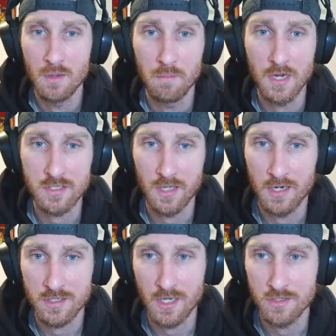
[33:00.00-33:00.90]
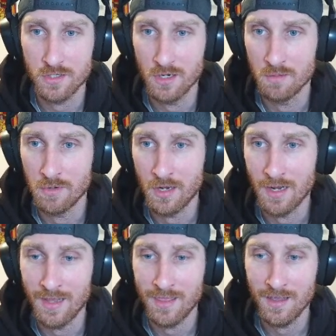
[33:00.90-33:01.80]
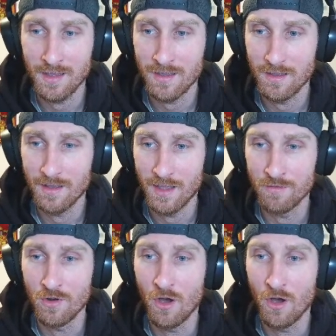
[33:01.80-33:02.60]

Makes a lot of sense here. But I think if no